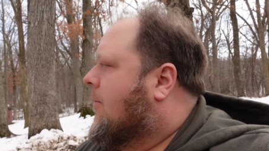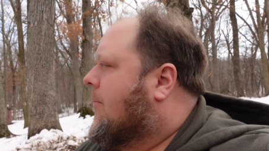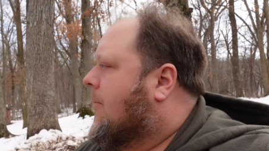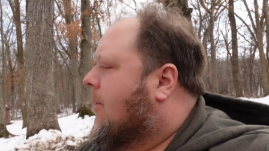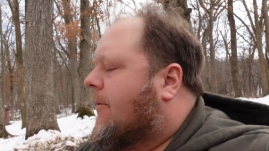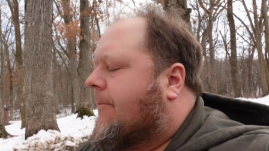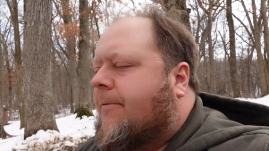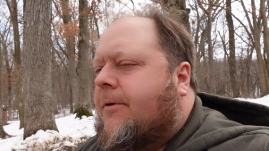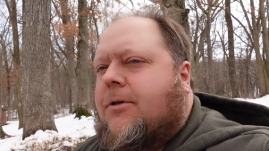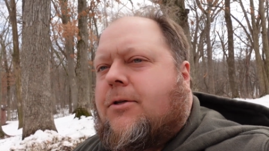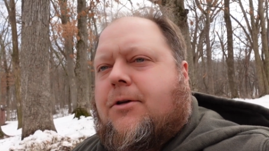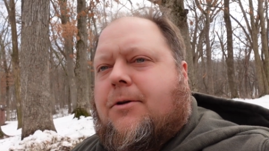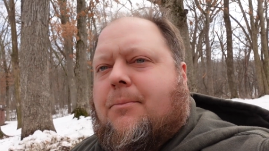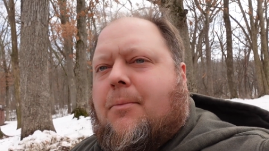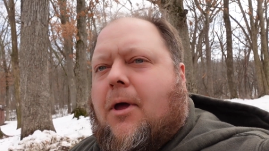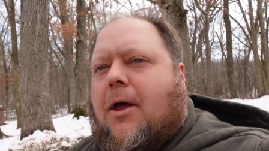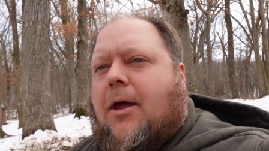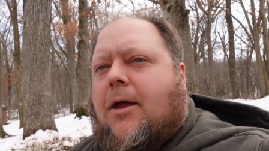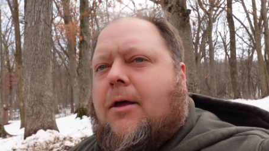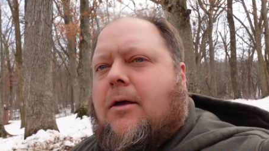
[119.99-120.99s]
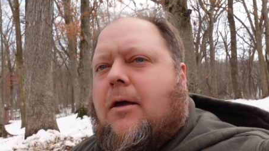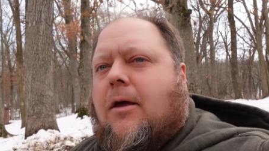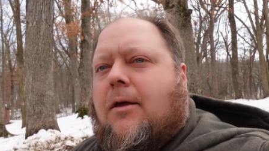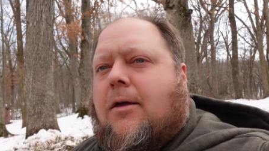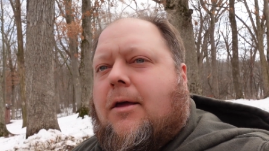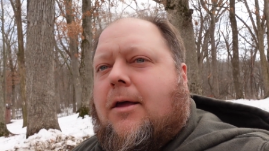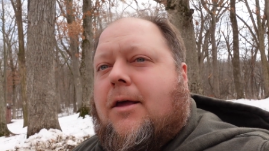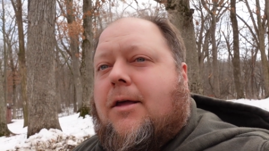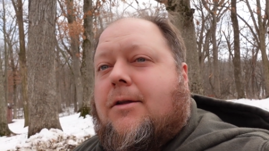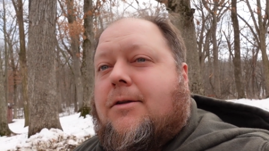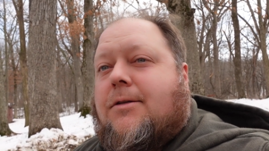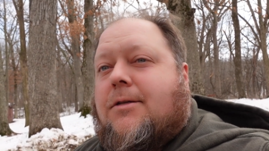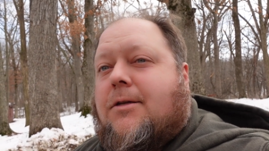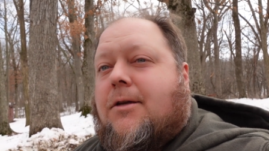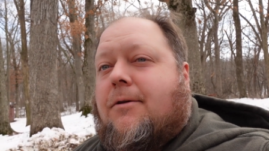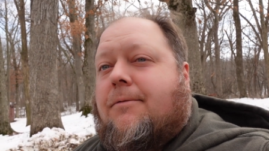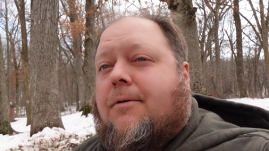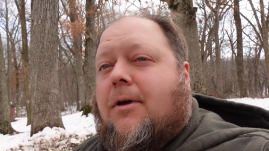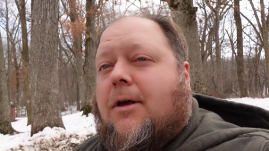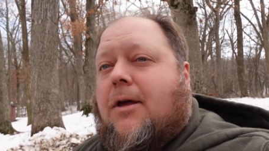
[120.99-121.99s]
my fishing bag and
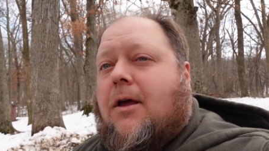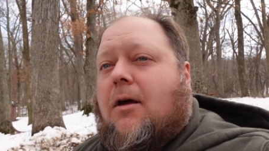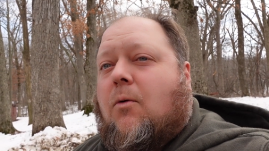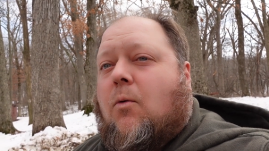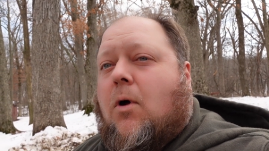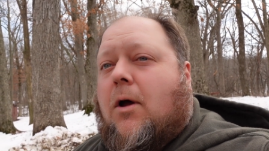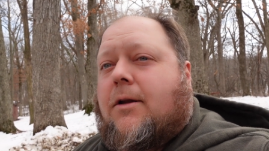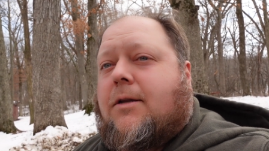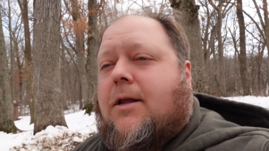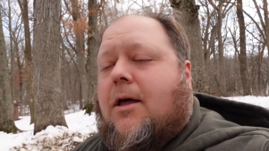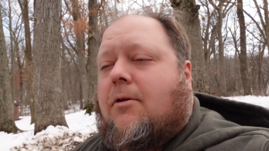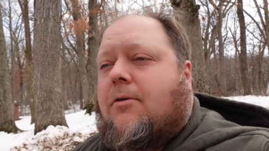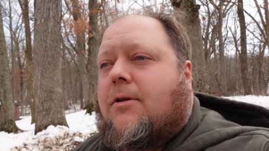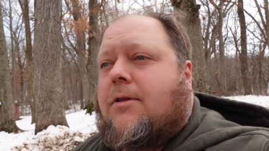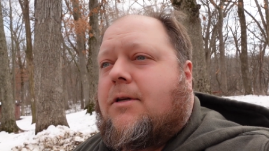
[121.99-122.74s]
see if I can't walk down to